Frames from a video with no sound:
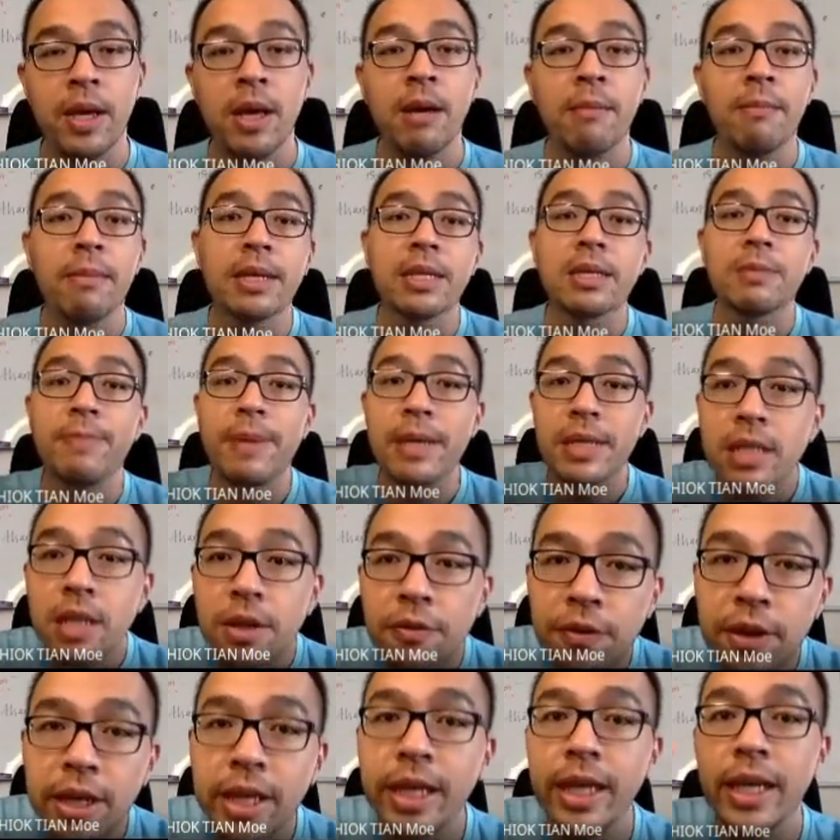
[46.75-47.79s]
But
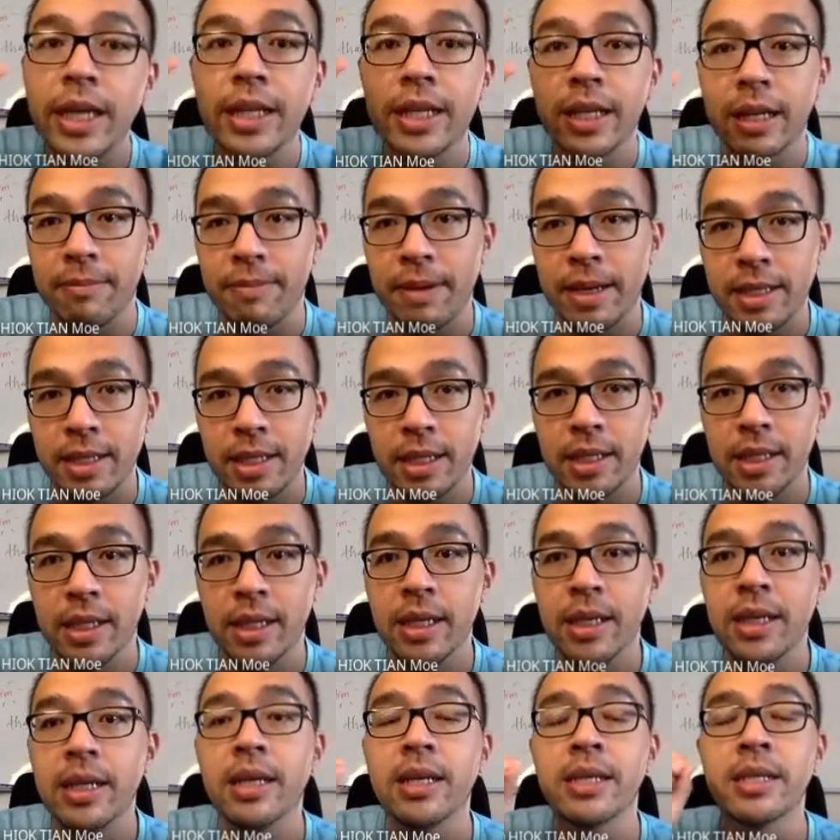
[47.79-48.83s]
specific heat
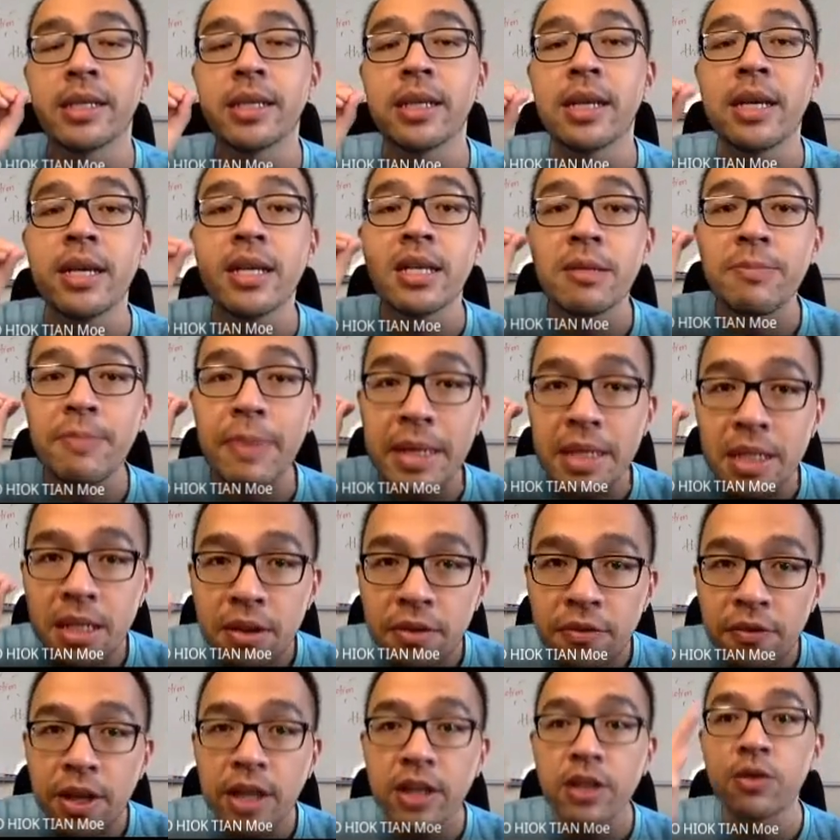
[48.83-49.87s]
capacity is
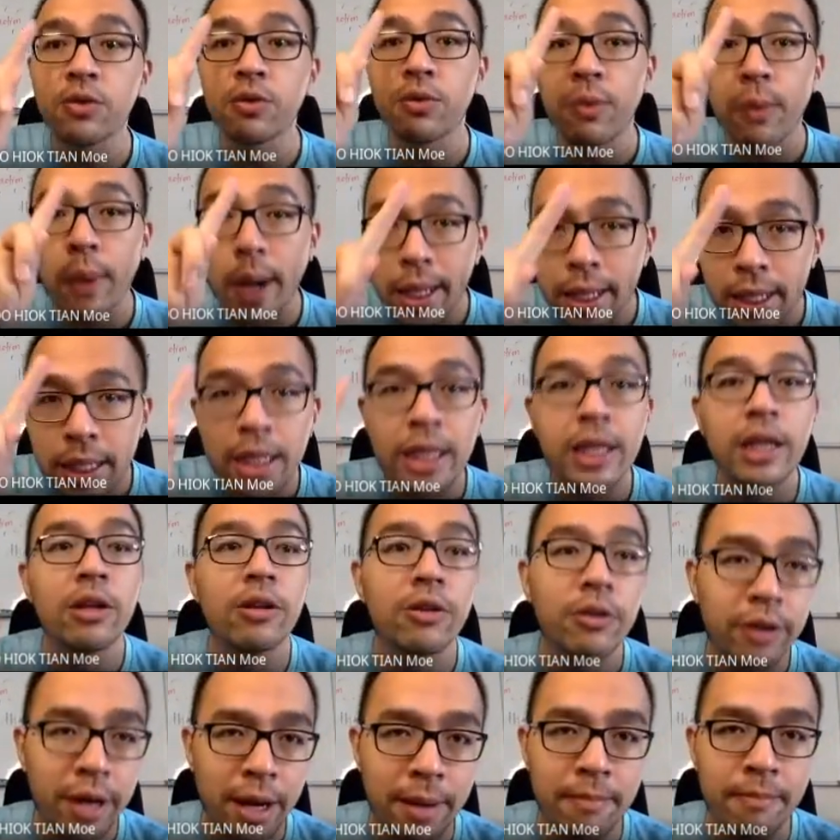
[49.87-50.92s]
specific to 1
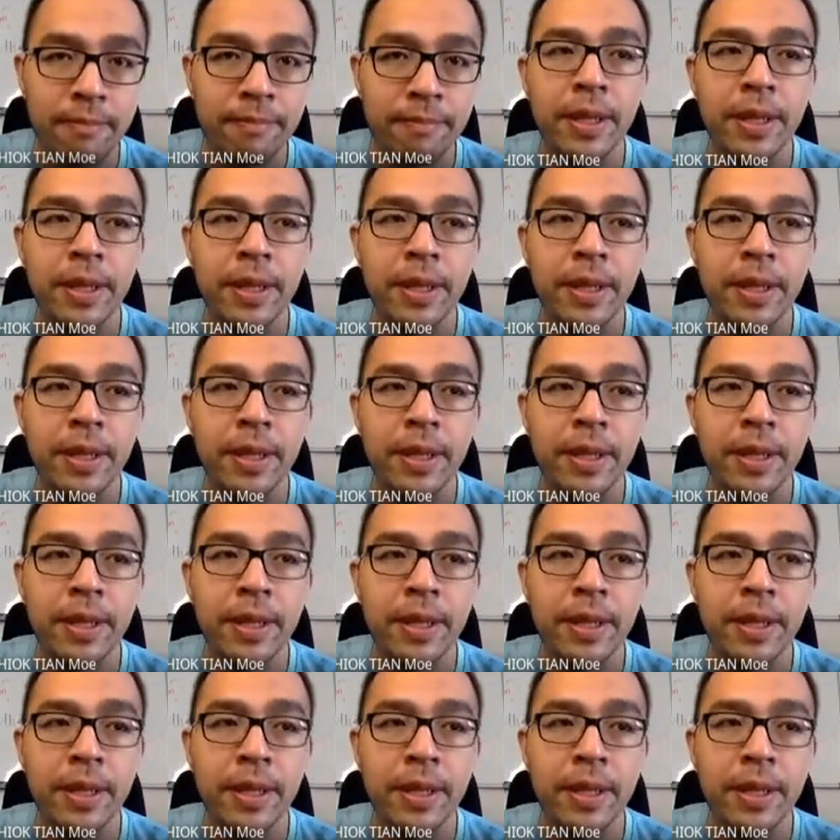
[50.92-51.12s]
kilogram.